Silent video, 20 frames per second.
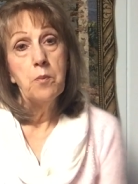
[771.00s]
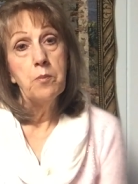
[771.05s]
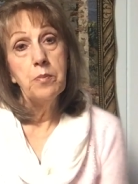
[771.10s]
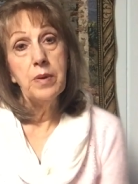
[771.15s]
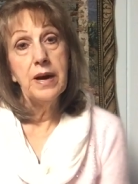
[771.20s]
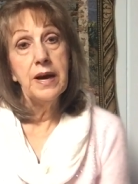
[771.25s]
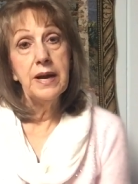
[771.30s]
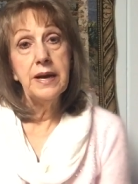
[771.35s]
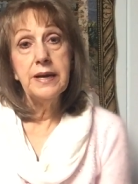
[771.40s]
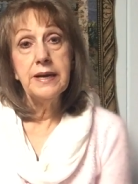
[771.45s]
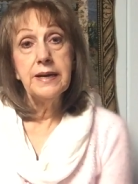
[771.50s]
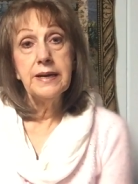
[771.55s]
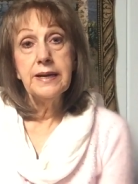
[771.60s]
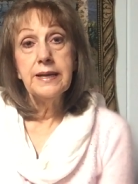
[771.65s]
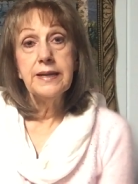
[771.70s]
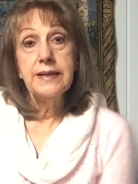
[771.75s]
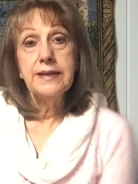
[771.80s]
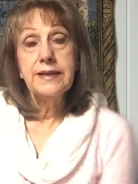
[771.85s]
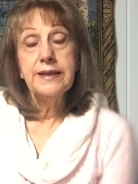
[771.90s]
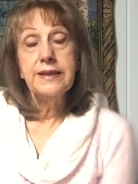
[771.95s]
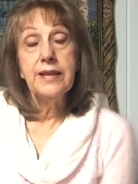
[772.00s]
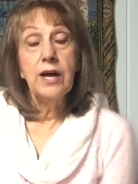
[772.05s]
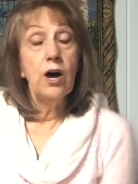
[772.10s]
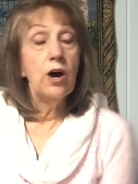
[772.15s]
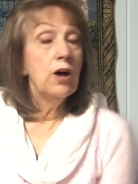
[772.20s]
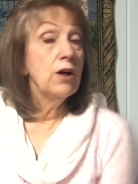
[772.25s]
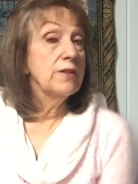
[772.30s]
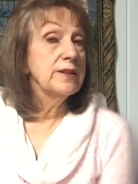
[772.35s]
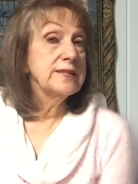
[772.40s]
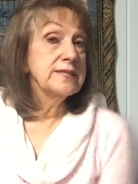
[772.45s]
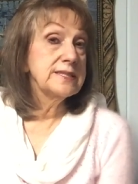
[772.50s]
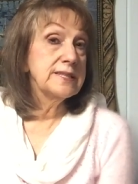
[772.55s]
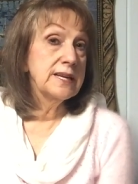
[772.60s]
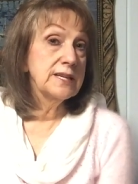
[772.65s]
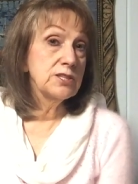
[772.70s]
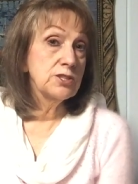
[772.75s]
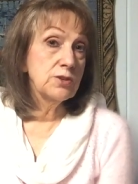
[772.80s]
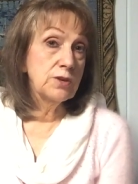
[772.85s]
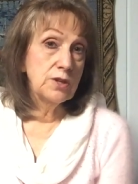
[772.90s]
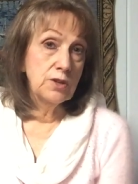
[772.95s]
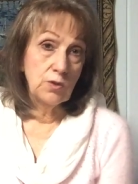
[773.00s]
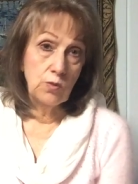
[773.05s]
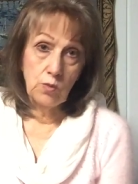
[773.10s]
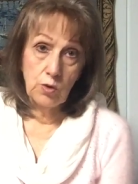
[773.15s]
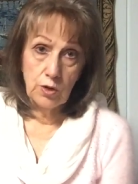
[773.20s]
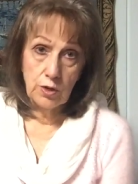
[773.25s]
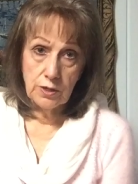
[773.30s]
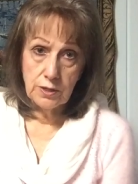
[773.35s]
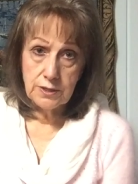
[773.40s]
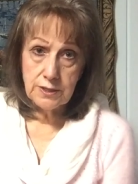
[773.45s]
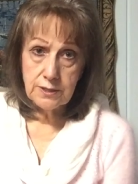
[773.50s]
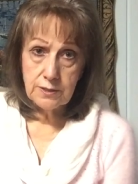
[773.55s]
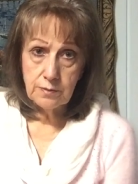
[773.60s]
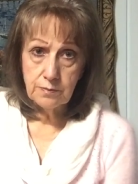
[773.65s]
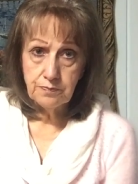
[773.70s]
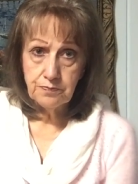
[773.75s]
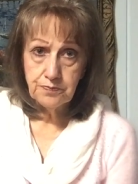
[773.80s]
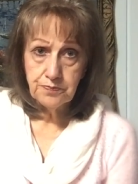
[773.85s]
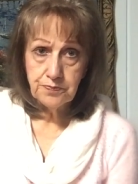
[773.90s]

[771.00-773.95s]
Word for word: but all these things are in the works.